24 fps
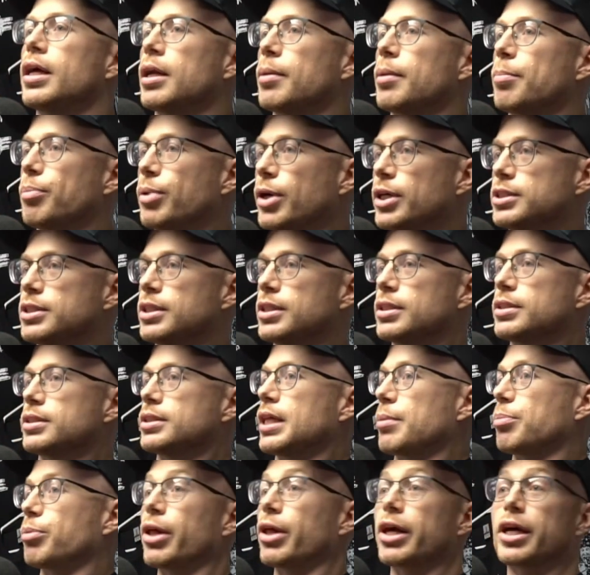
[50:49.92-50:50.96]
And punches. They
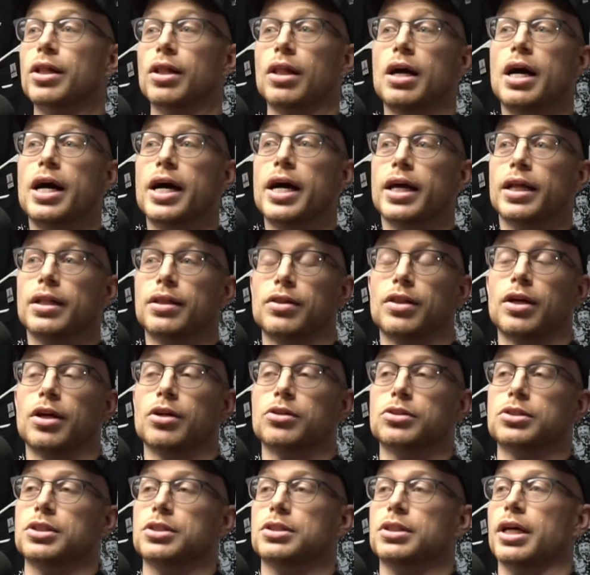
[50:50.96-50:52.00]
play a lot. They're
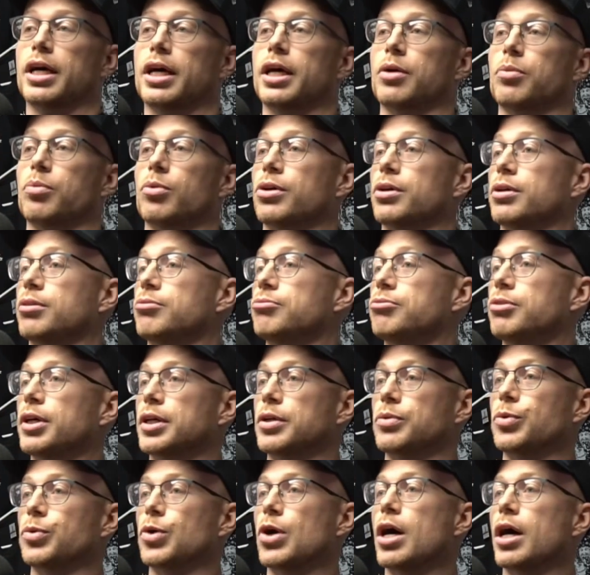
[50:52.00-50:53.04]
just like, we're gonna
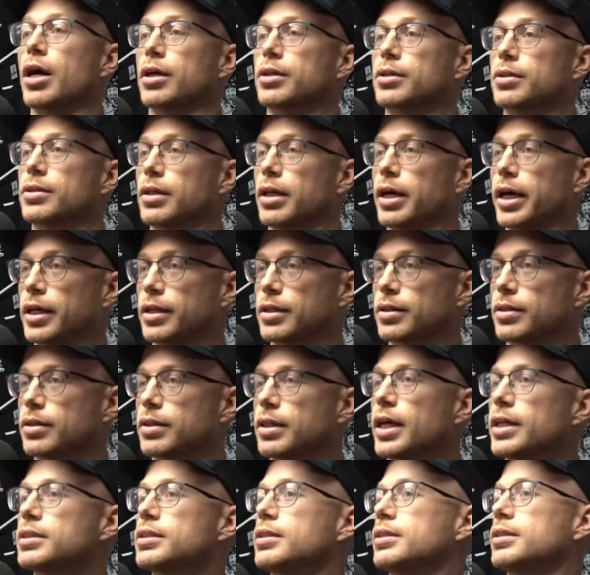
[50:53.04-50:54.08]
fucking rock. Like that's
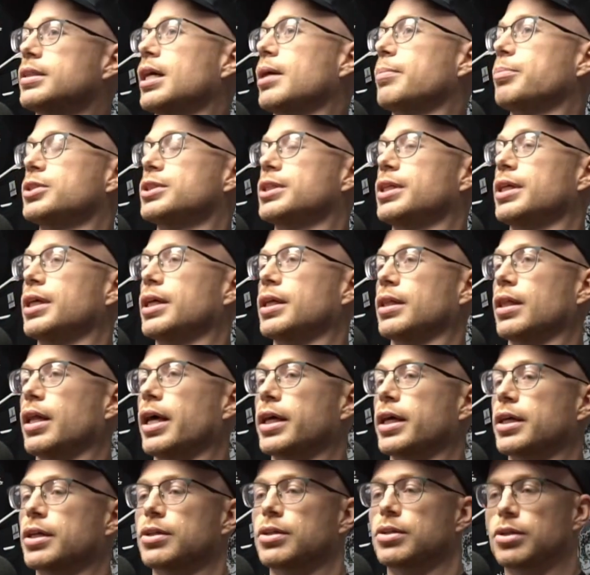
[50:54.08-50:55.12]
the type of shit
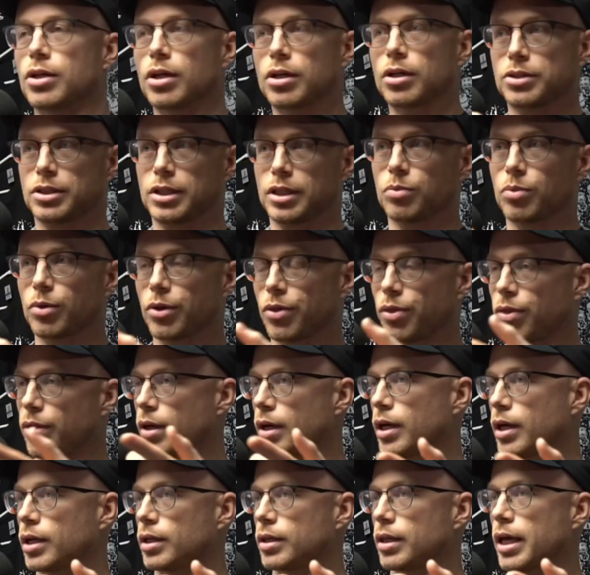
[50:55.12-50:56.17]
like y'all did with
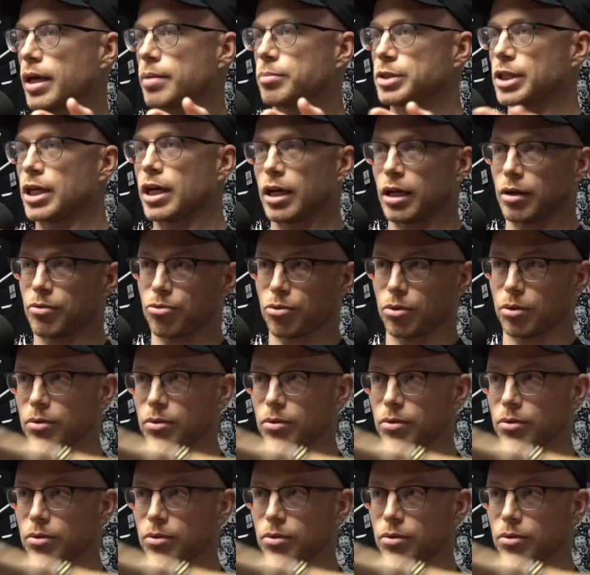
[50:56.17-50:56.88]
Lame Johnny for